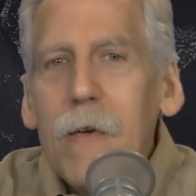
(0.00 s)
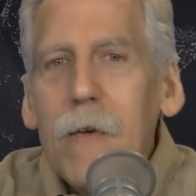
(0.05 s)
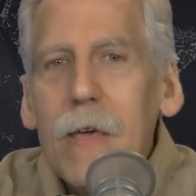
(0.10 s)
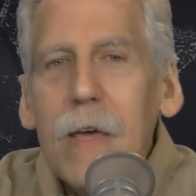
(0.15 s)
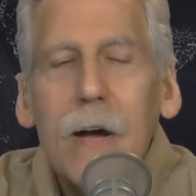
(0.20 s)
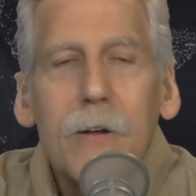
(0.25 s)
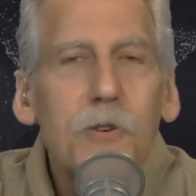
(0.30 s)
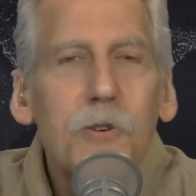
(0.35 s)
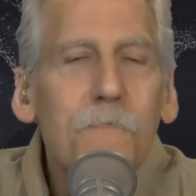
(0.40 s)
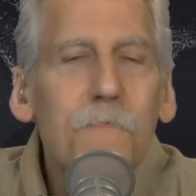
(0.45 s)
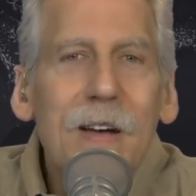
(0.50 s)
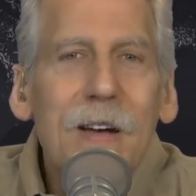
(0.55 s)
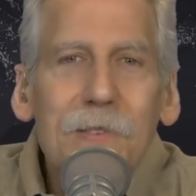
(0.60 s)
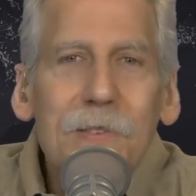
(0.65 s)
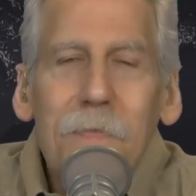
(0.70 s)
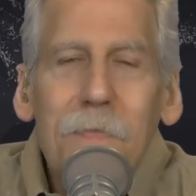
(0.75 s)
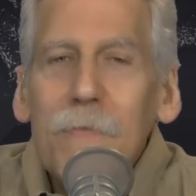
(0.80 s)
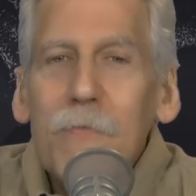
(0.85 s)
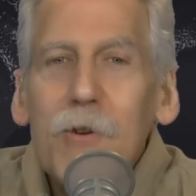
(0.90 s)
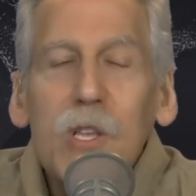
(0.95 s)
On your best,
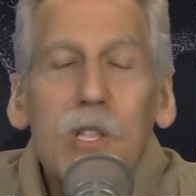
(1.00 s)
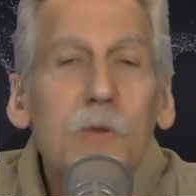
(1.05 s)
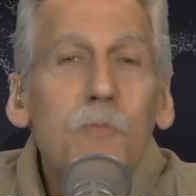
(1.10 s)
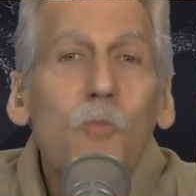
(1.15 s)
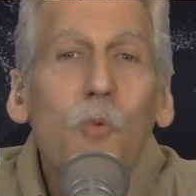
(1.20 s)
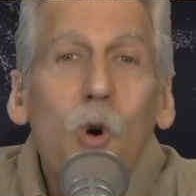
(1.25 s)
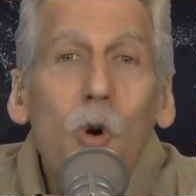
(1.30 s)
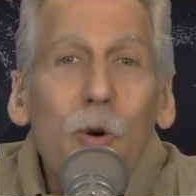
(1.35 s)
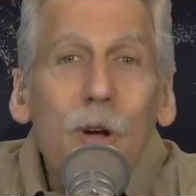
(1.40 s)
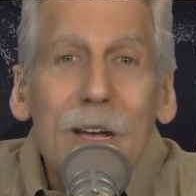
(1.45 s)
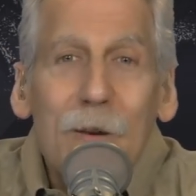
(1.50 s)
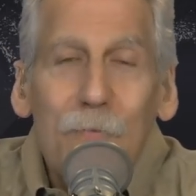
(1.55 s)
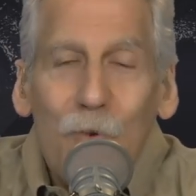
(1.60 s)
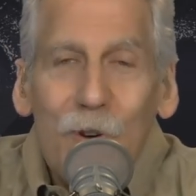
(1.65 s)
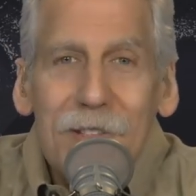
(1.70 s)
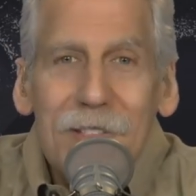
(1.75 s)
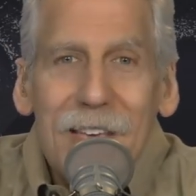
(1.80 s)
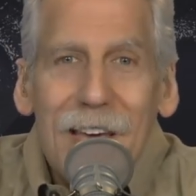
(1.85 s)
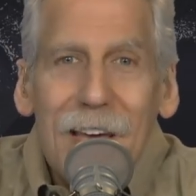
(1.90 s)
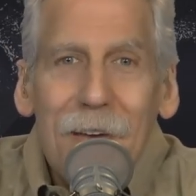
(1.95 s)
maybe you didn't worry
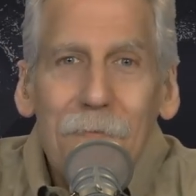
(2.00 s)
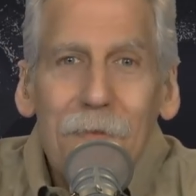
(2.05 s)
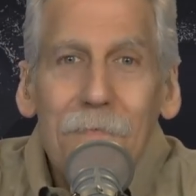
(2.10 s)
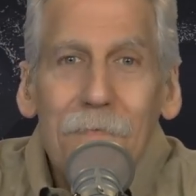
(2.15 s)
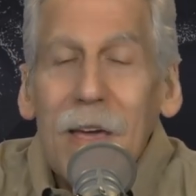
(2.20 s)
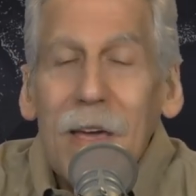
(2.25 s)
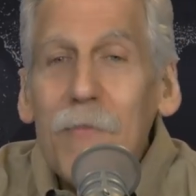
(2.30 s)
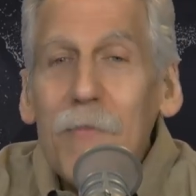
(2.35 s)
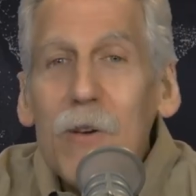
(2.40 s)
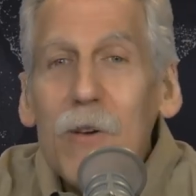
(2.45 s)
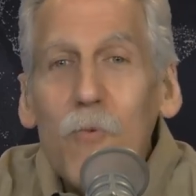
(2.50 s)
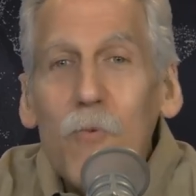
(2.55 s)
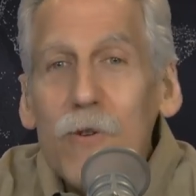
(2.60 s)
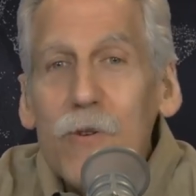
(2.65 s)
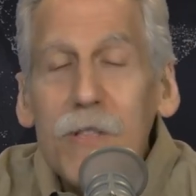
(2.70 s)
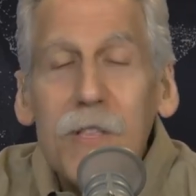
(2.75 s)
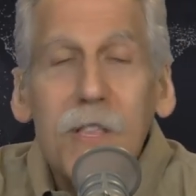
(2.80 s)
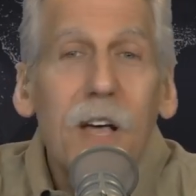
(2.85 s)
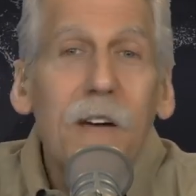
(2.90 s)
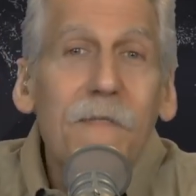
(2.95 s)
one day, but maybe you
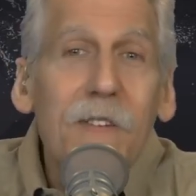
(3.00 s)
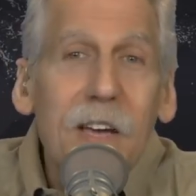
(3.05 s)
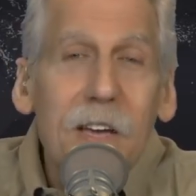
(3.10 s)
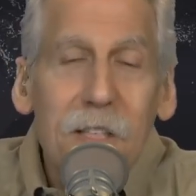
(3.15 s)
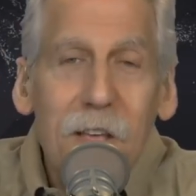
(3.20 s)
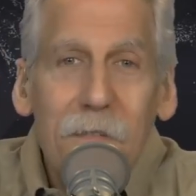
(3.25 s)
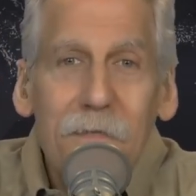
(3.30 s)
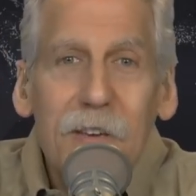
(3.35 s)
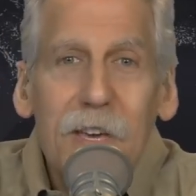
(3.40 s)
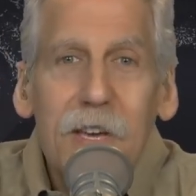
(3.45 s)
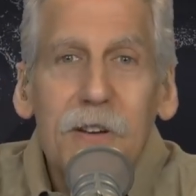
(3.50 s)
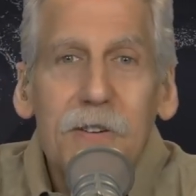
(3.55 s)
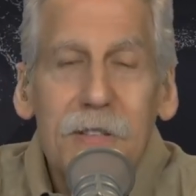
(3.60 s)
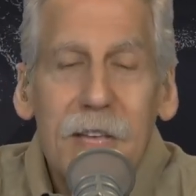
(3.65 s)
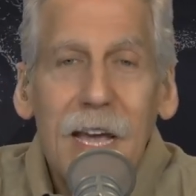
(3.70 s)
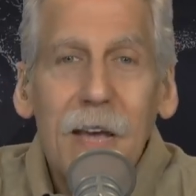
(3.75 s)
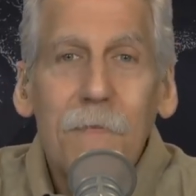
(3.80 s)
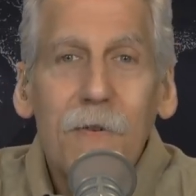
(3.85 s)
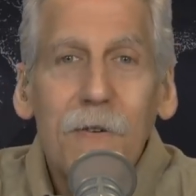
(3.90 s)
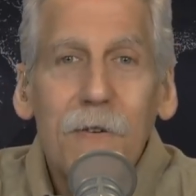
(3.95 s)
weren't loving enough to your
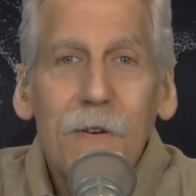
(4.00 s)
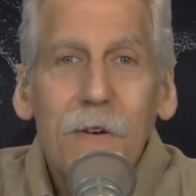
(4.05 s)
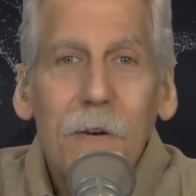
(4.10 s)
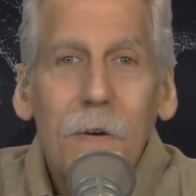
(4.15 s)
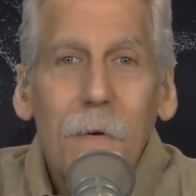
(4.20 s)
neighbor.